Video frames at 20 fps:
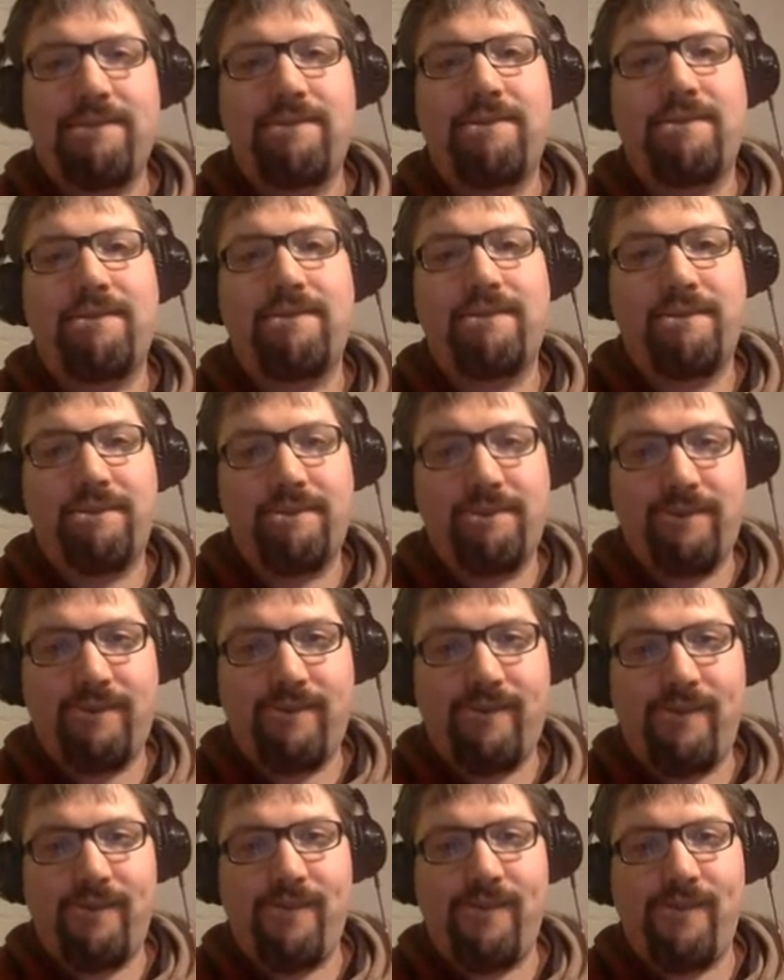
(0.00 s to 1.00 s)

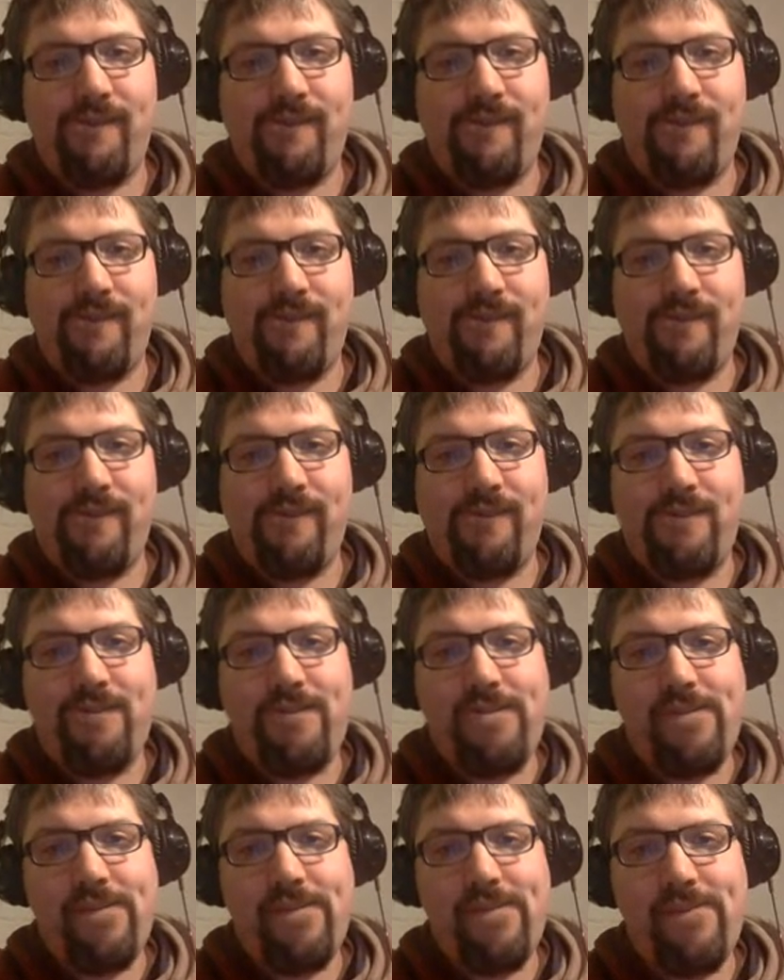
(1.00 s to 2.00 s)

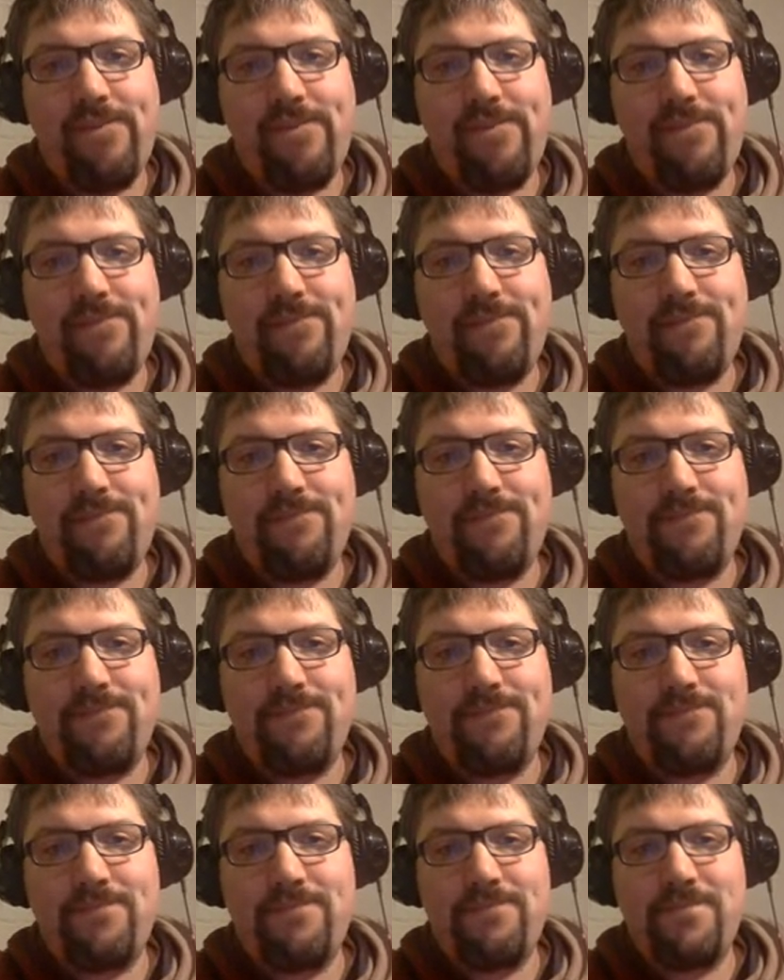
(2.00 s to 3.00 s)

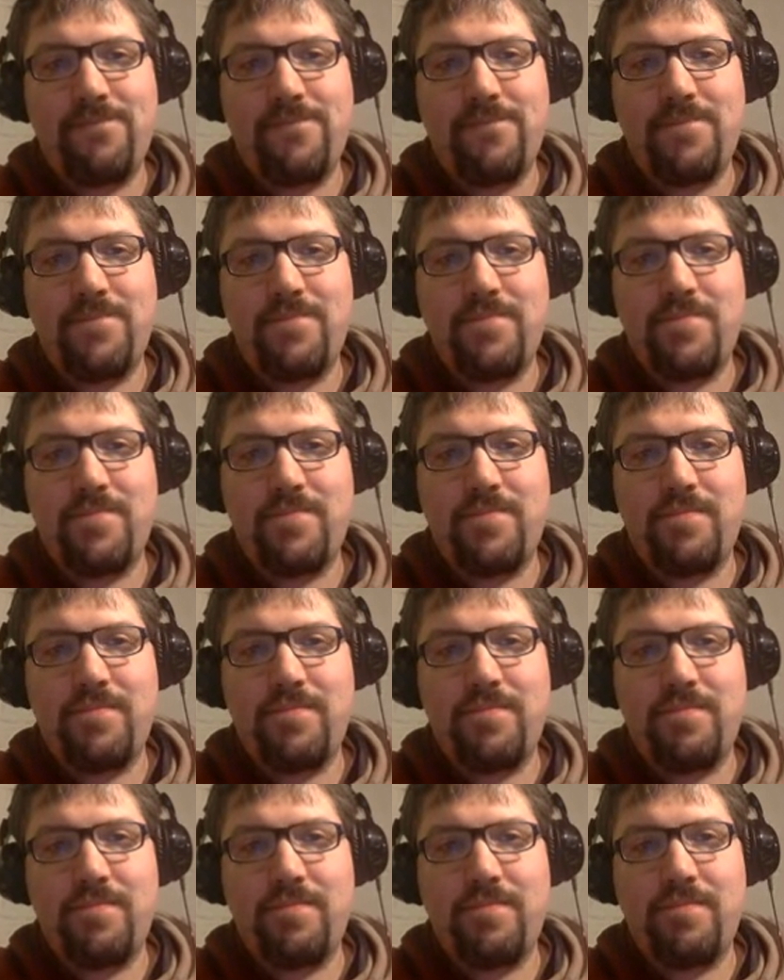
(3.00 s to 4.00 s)

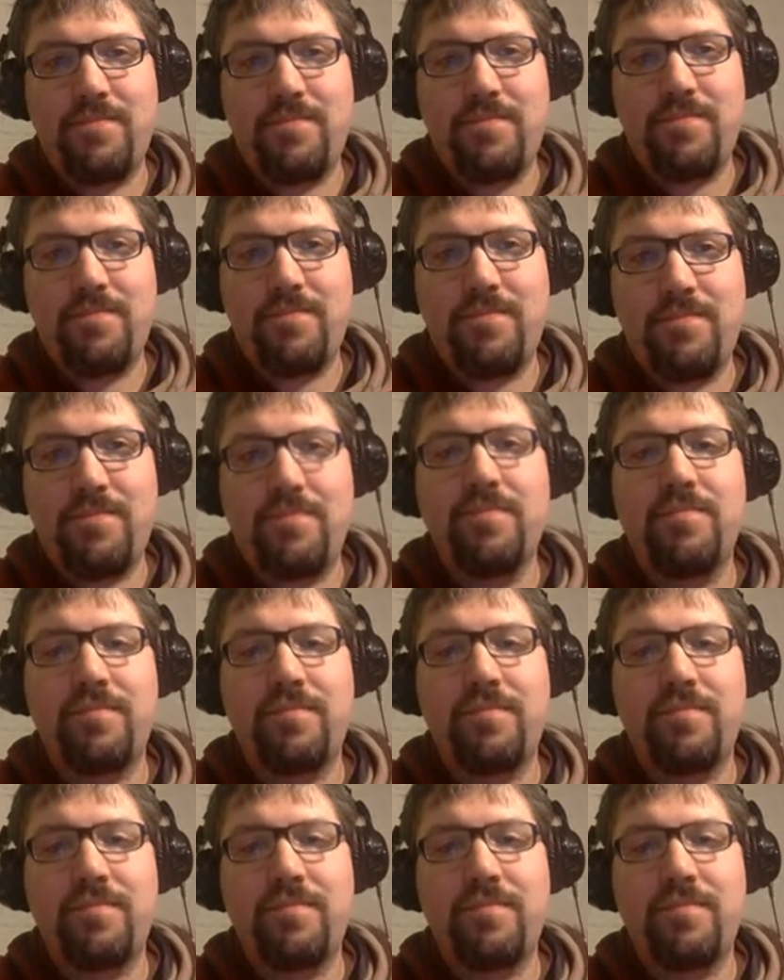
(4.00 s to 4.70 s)
[no speech]